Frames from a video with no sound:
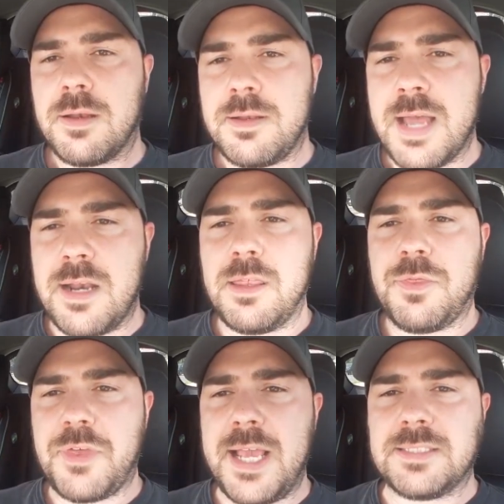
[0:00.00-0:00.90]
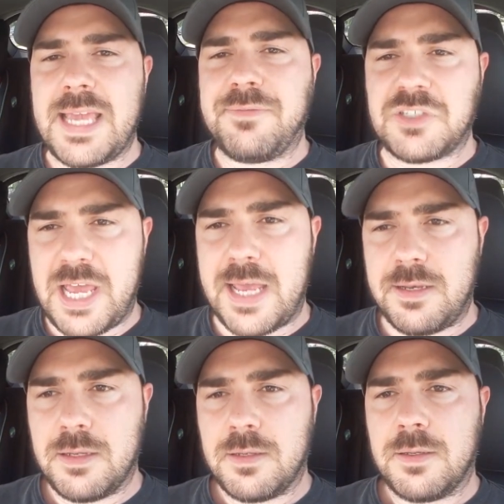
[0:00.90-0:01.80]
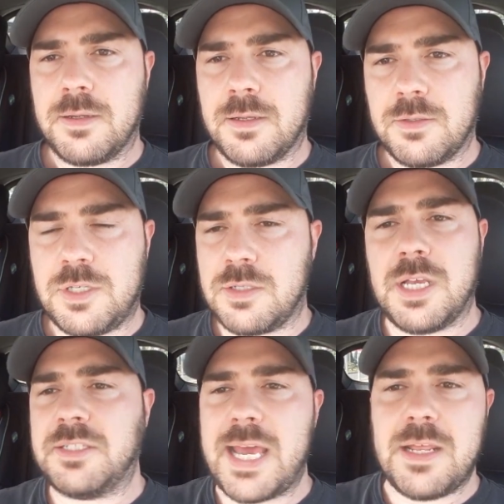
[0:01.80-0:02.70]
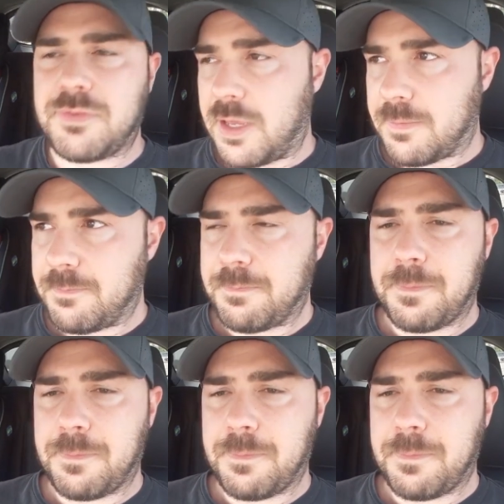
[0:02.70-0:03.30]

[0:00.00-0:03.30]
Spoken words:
None of the things they've said does anything.